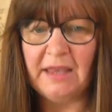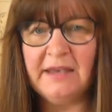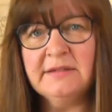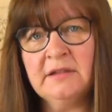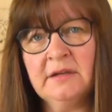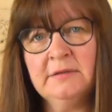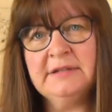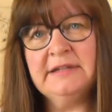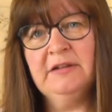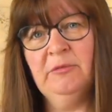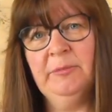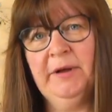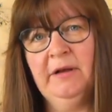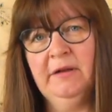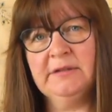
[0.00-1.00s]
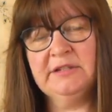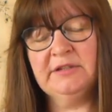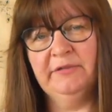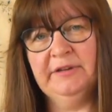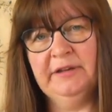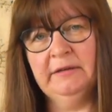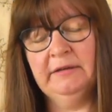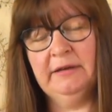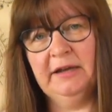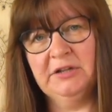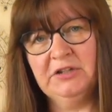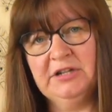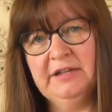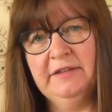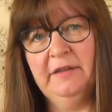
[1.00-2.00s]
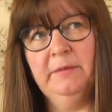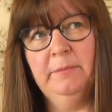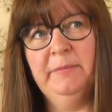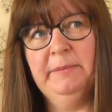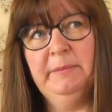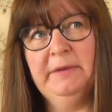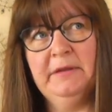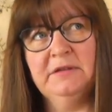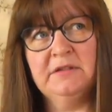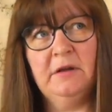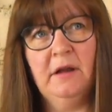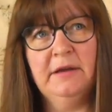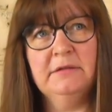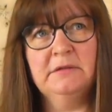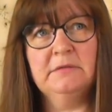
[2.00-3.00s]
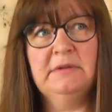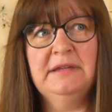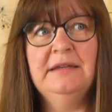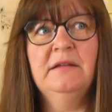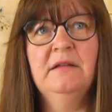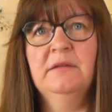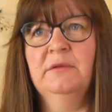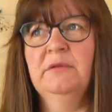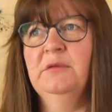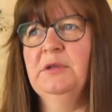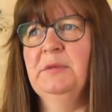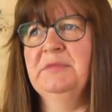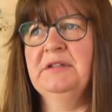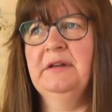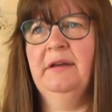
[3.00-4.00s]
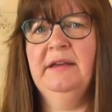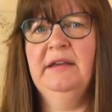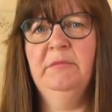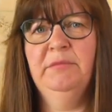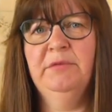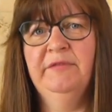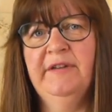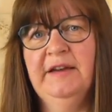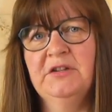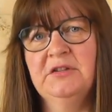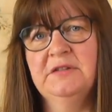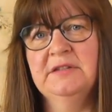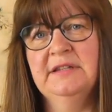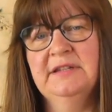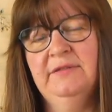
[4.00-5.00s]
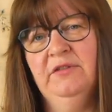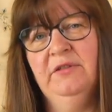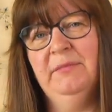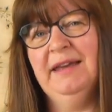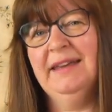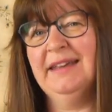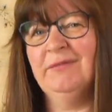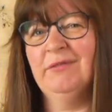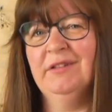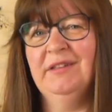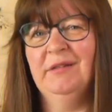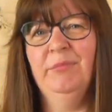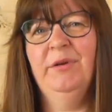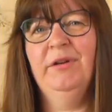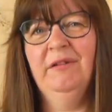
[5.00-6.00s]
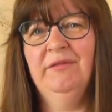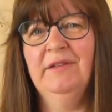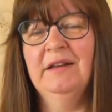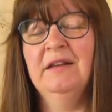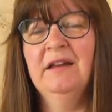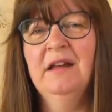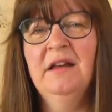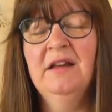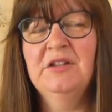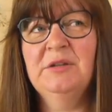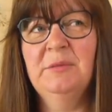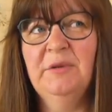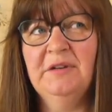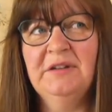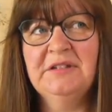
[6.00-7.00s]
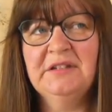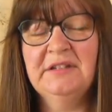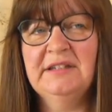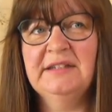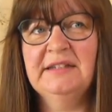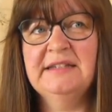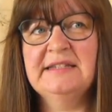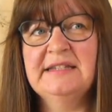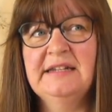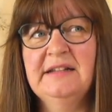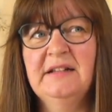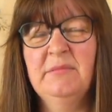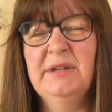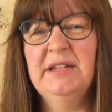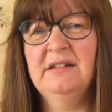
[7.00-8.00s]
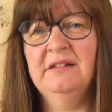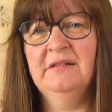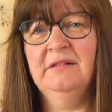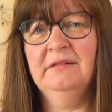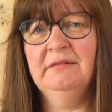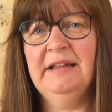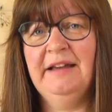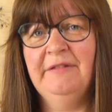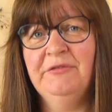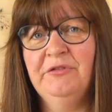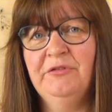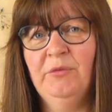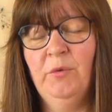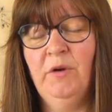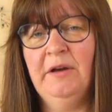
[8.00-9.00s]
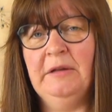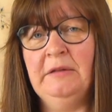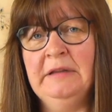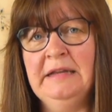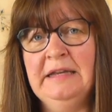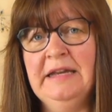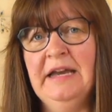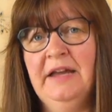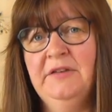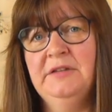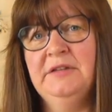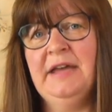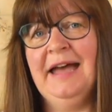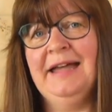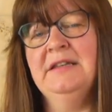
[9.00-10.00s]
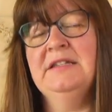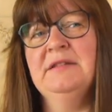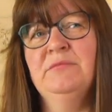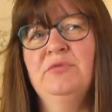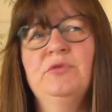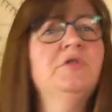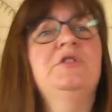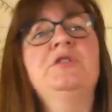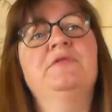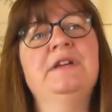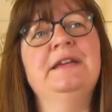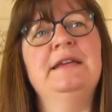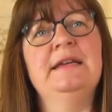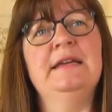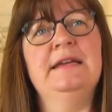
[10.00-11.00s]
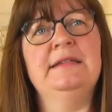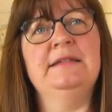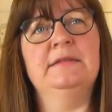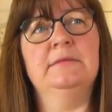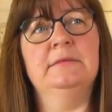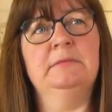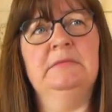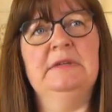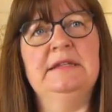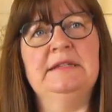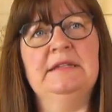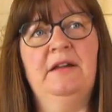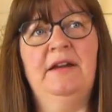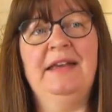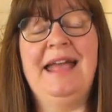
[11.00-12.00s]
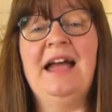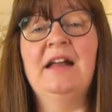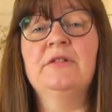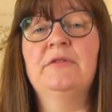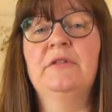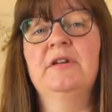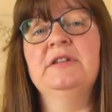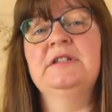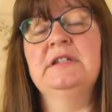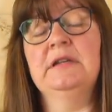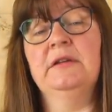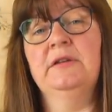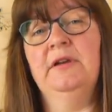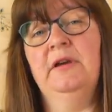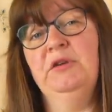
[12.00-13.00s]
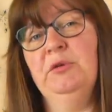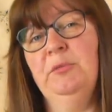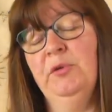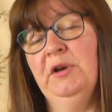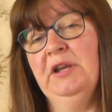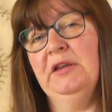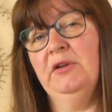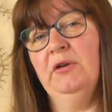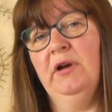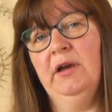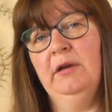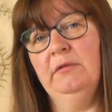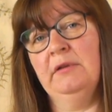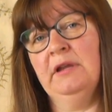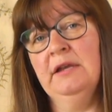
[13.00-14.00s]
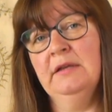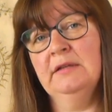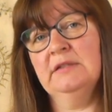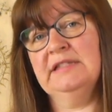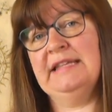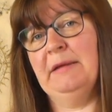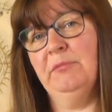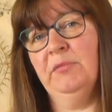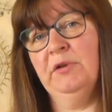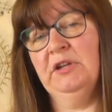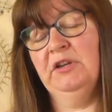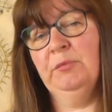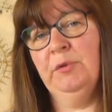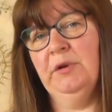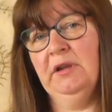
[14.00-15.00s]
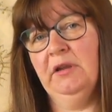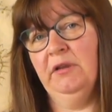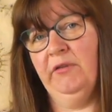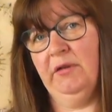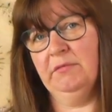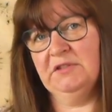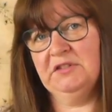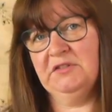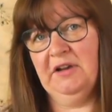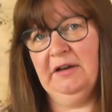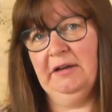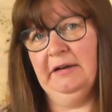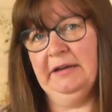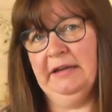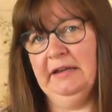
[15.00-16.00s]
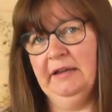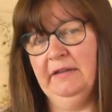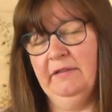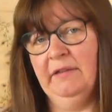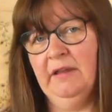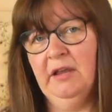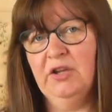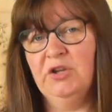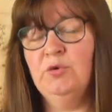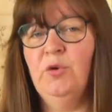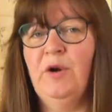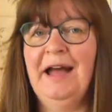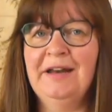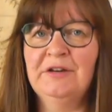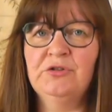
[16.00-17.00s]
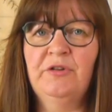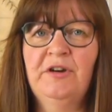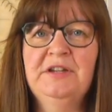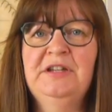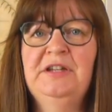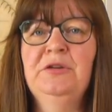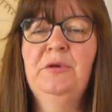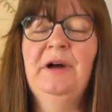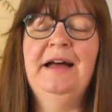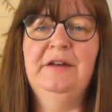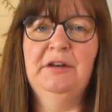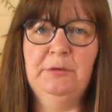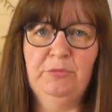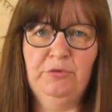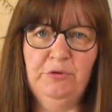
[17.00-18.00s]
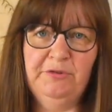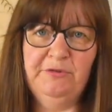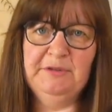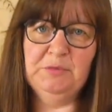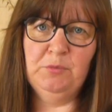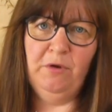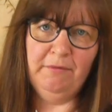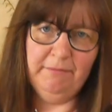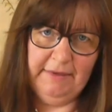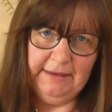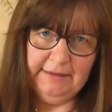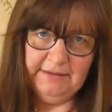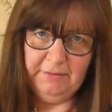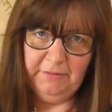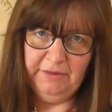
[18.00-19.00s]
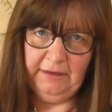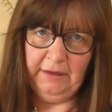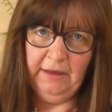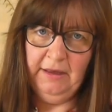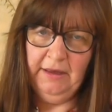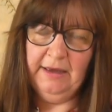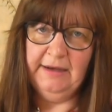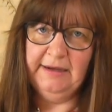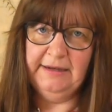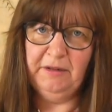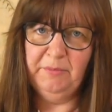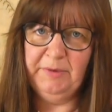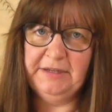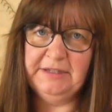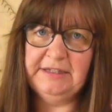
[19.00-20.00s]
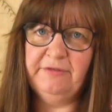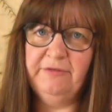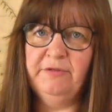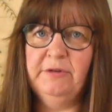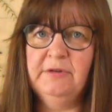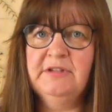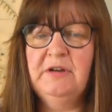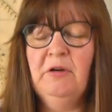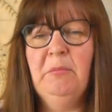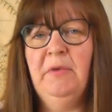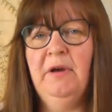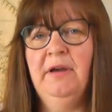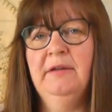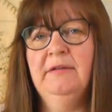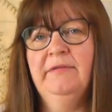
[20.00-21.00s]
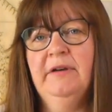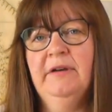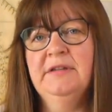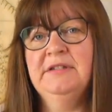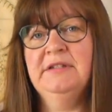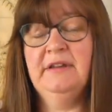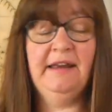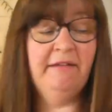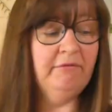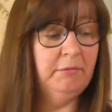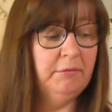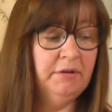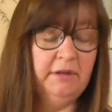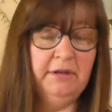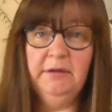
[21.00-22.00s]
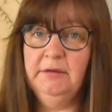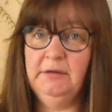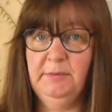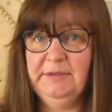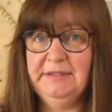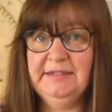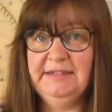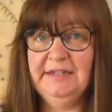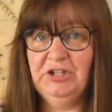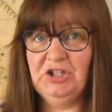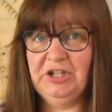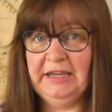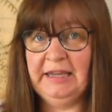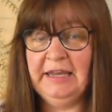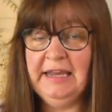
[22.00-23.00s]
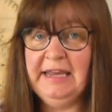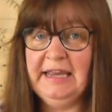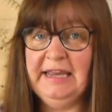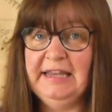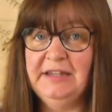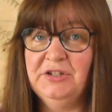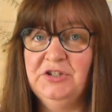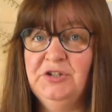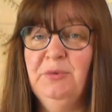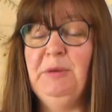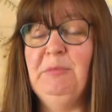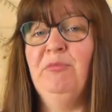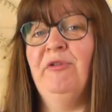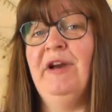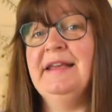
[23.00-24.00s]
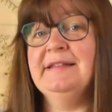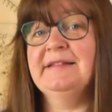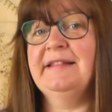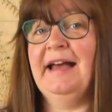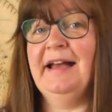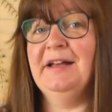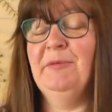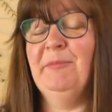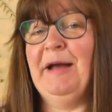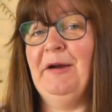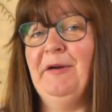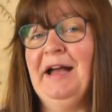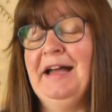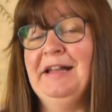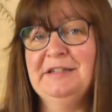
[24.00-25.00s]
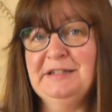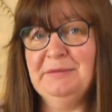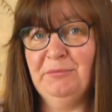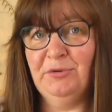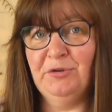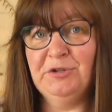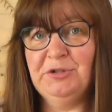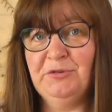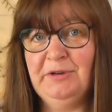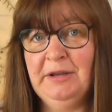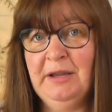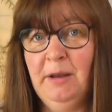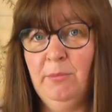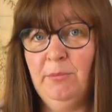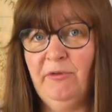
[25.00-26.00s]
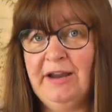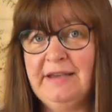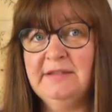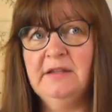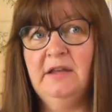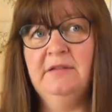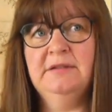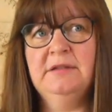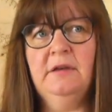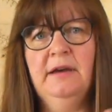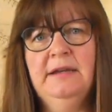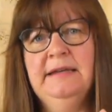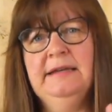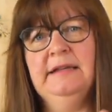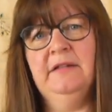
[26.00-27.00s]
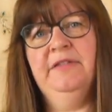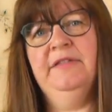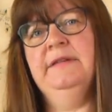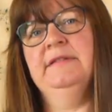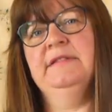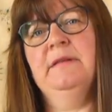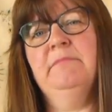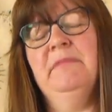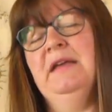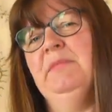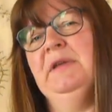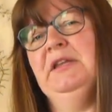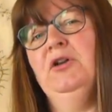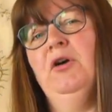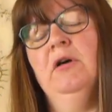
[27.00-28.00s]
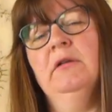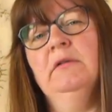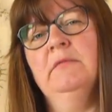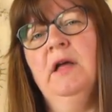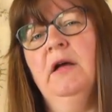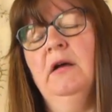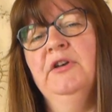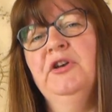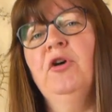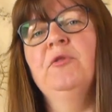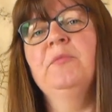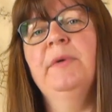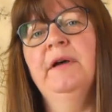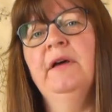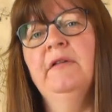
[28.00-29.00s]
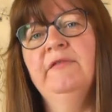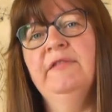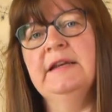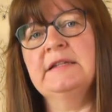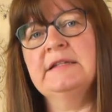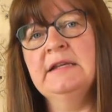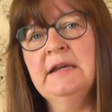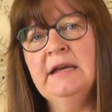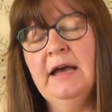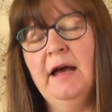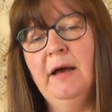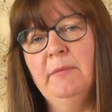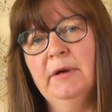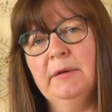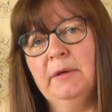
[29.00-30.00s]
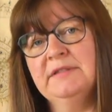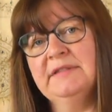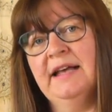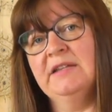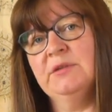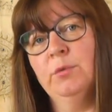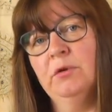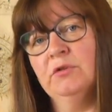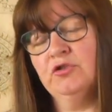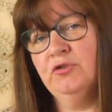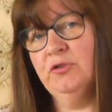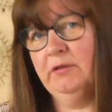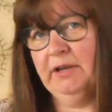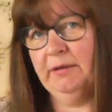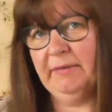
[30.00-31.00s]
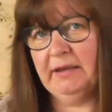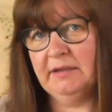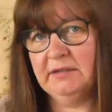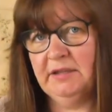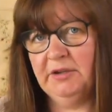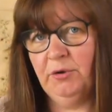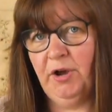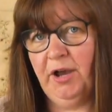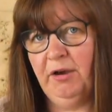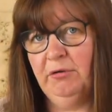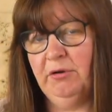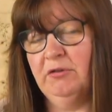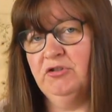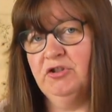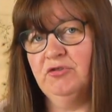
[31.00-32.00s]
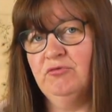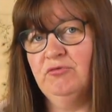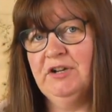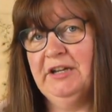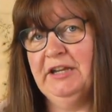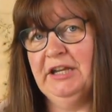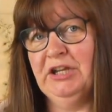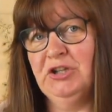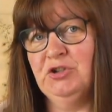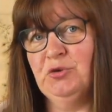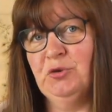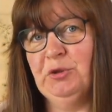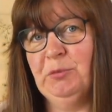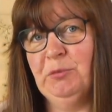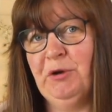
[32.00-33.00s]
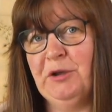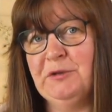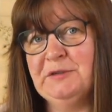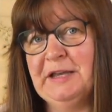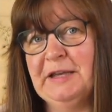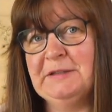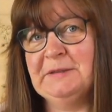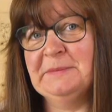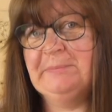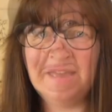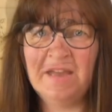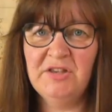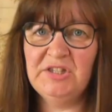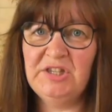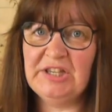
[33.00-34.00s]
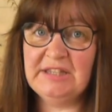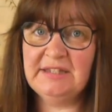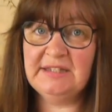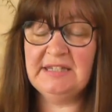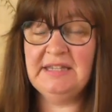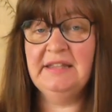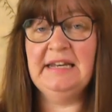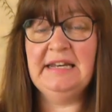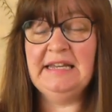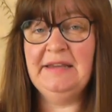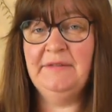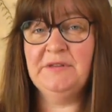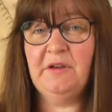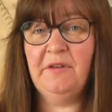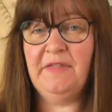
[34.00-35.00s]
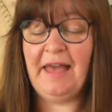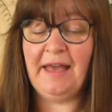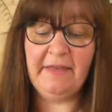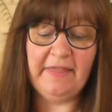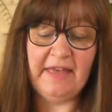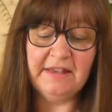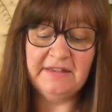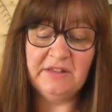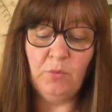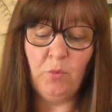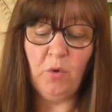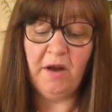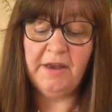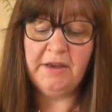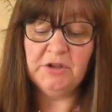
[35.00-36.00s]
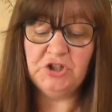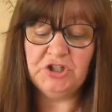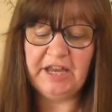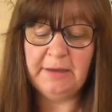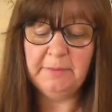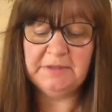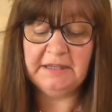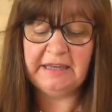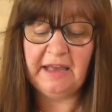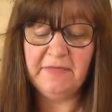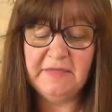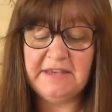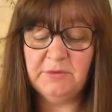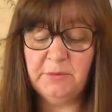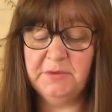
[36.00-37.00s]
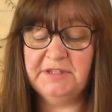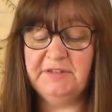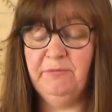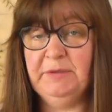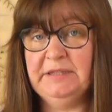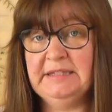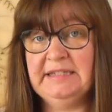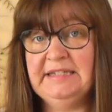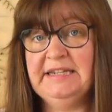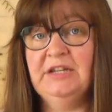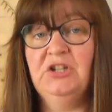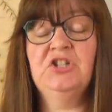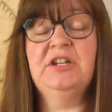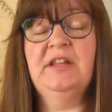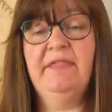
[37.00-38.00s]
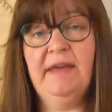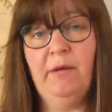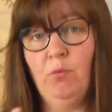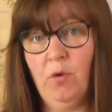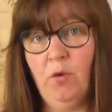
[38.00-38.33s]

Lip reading: is those little parts of it, actually, the slight, I call them slight imperfections, because if you make everything perfect, to be honest, I think it's a little bit dull after a while. And hand embroidery is like handwriting. You know, you're putting your own stamp on it, you're putting your own style on it, and your handwriting, your hand embroidery is what makes something a little bit different. So my advice to everybody who is stitching is to embrace that about hand embroidery. Embrace those tiny little things that maybe are not perfect, because that's what truly makes it your own, and just really enjoy the process. So you can see the leaves on that. There's the wired shapes again. These ones have been stitched and then